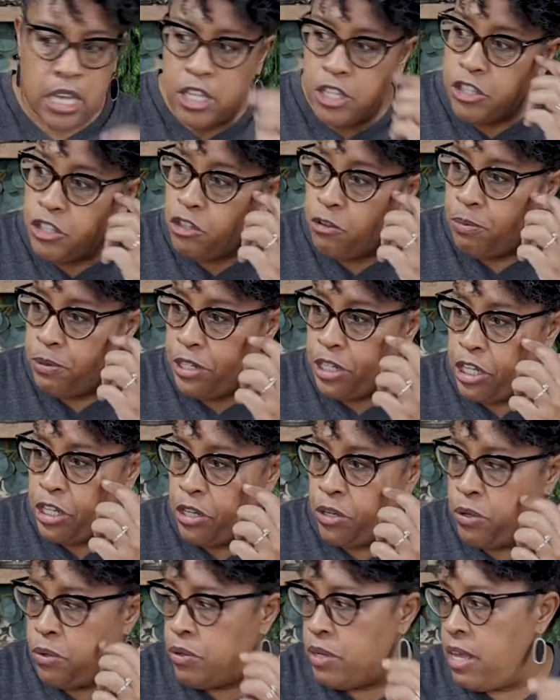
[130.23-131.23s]
Super
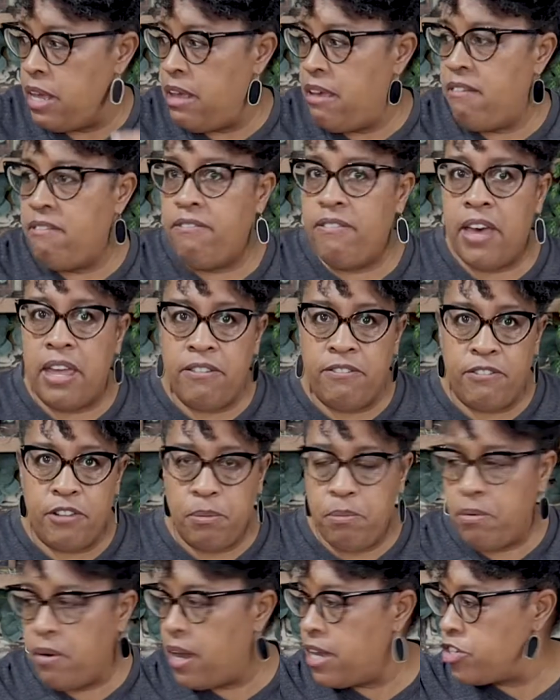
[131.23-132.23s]
cute, fun for
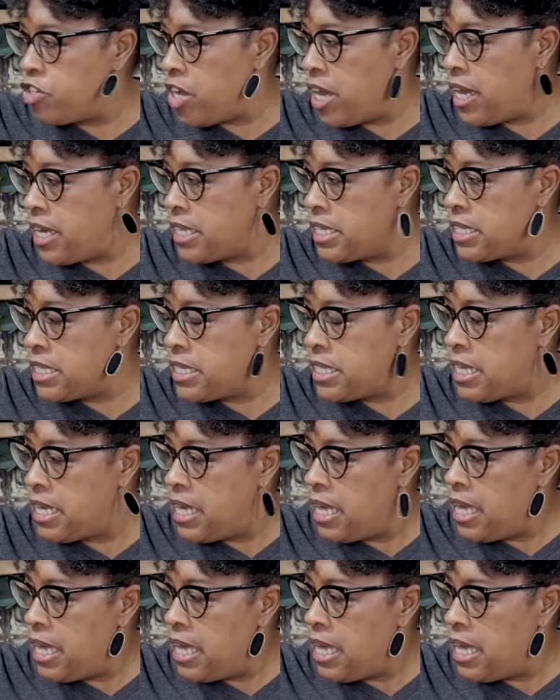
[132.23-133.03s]
projects.